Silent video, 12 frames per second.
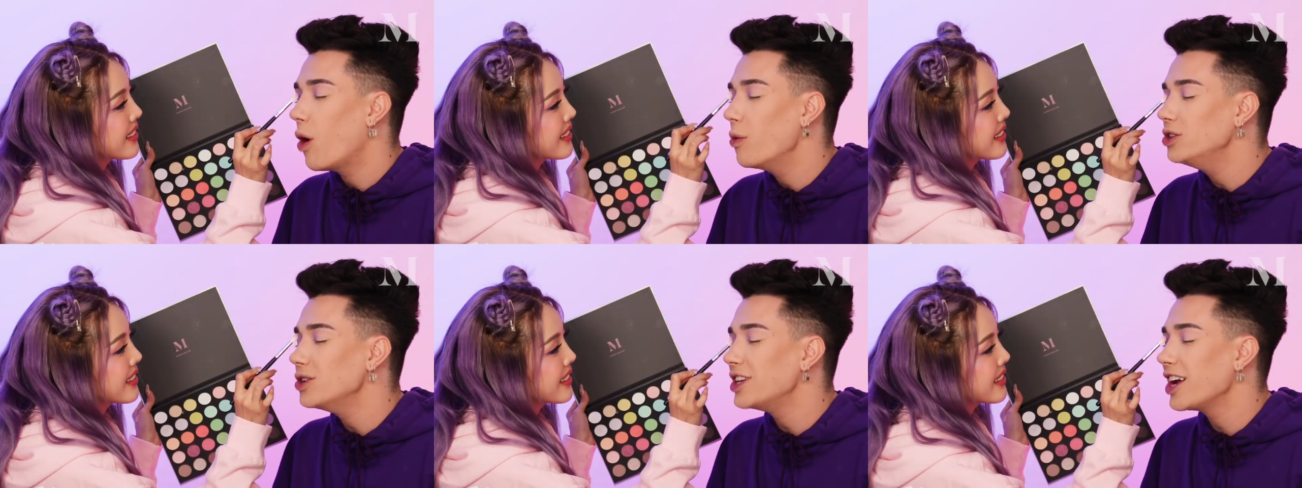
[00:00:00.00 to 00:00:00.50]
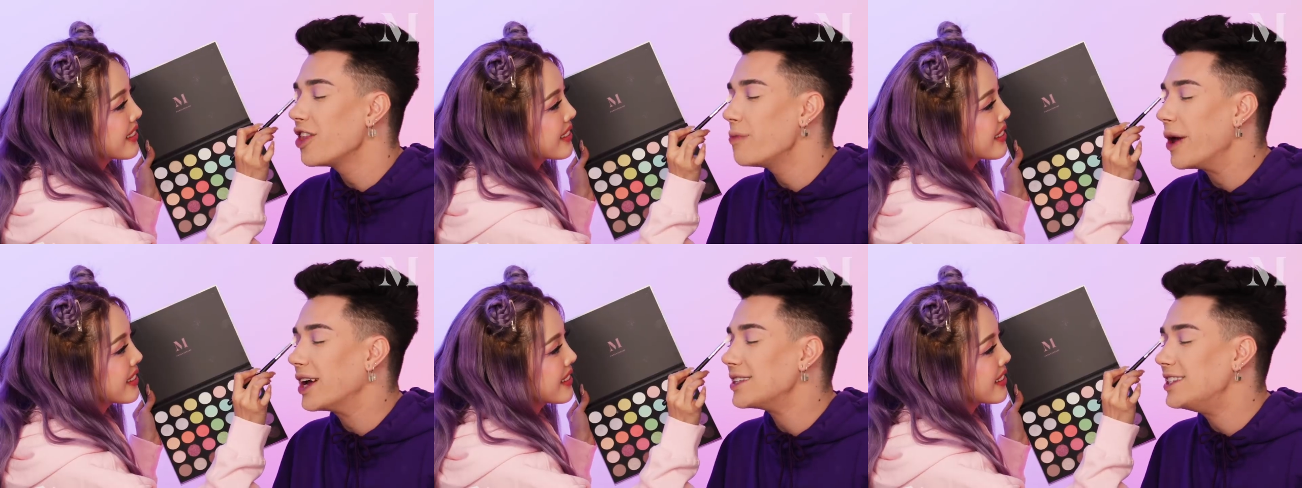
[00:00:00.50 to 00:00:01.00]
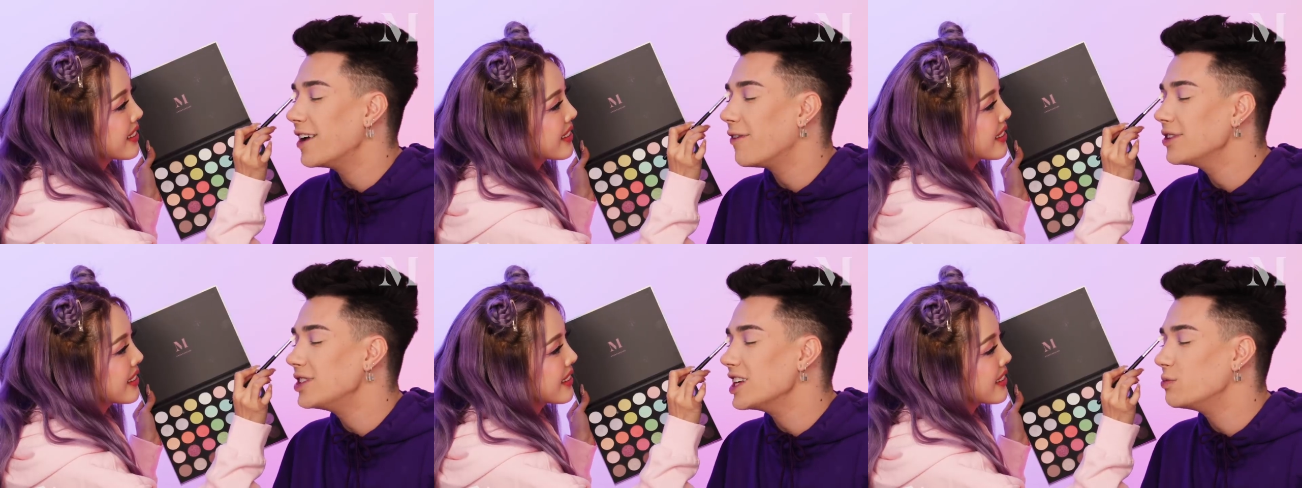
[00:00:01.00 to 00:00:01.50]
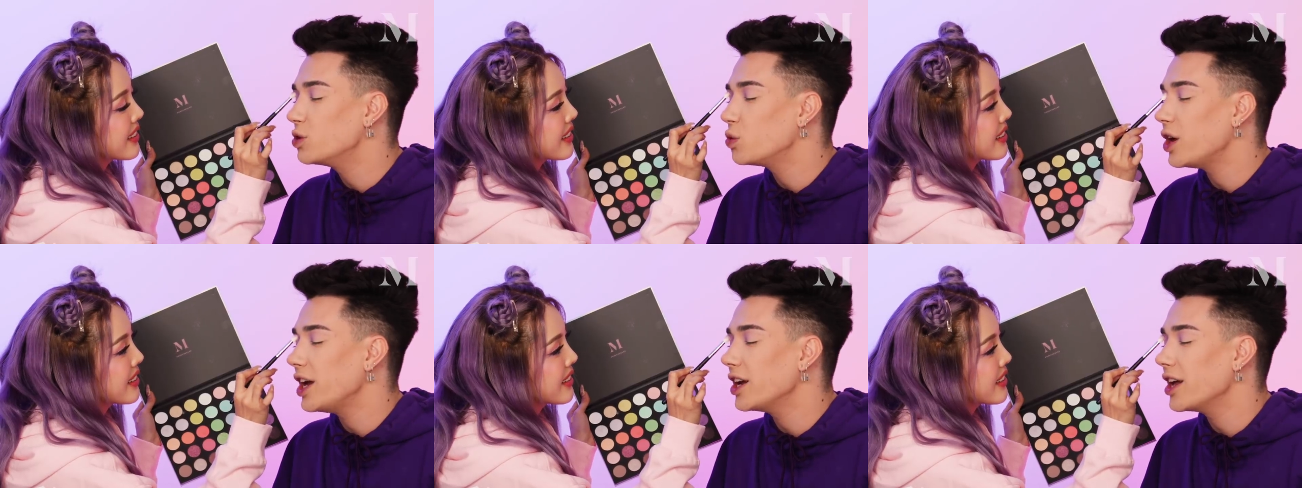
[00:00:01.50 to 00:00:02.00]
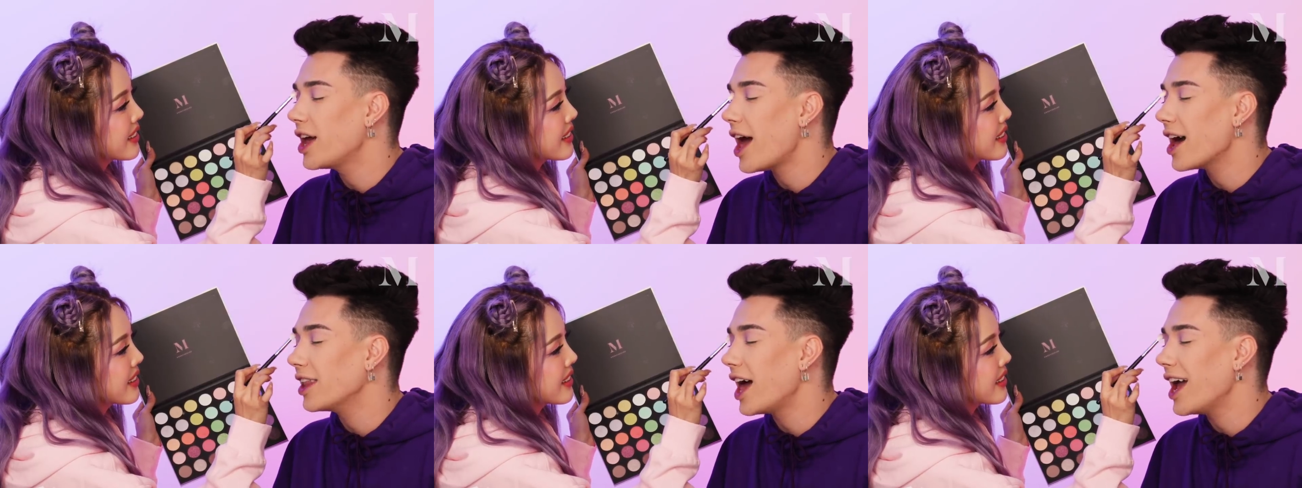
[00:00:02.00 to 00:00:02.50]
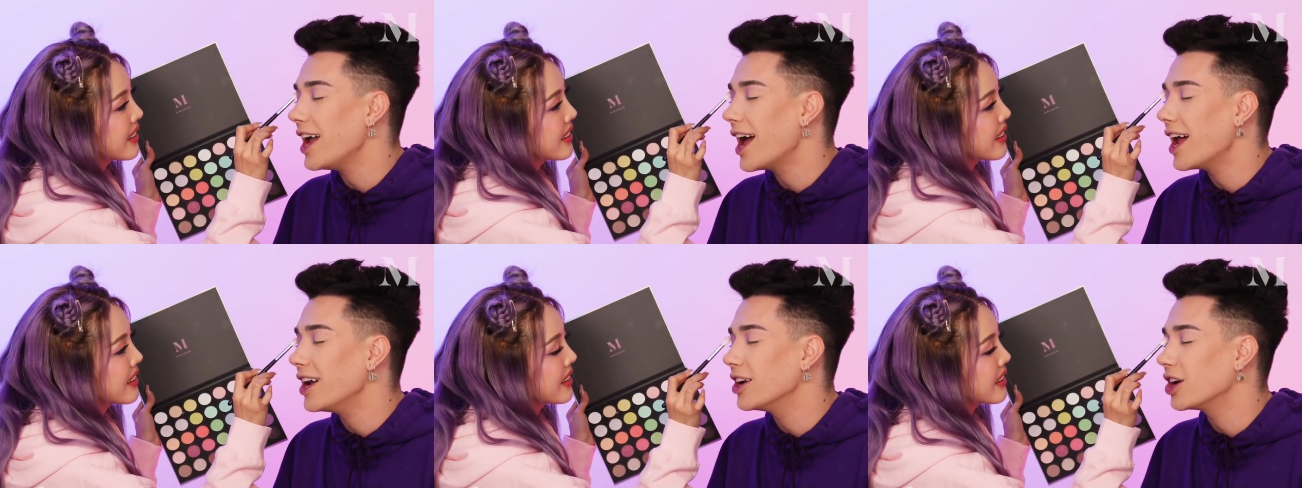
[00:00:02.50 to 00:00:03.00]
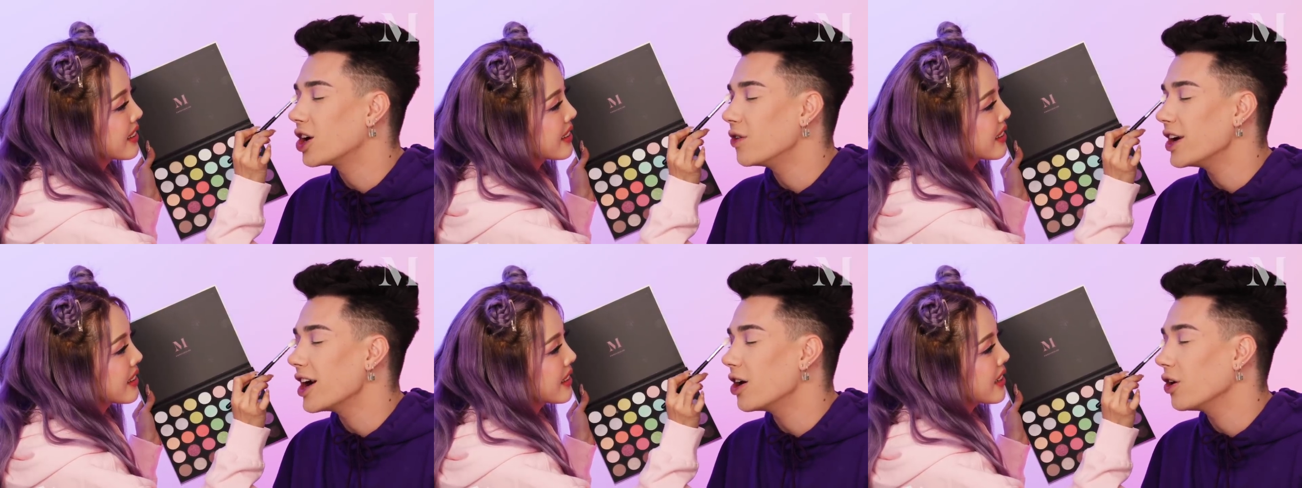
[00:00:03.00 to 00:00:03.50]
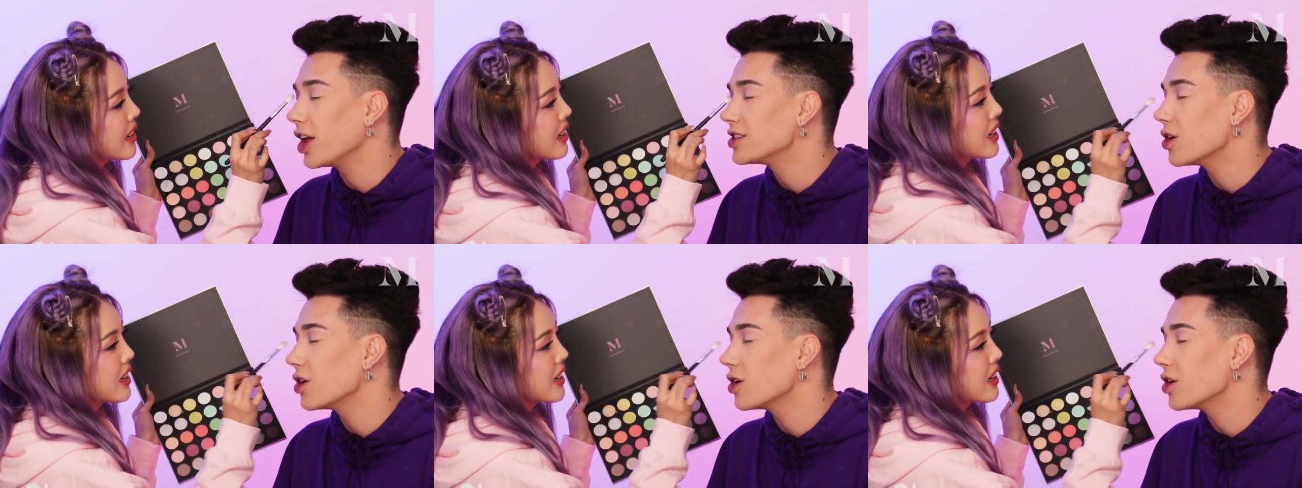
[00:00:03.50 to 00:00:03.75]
Speaker 1: What would you say are the biggest differences between L A and Korea, or like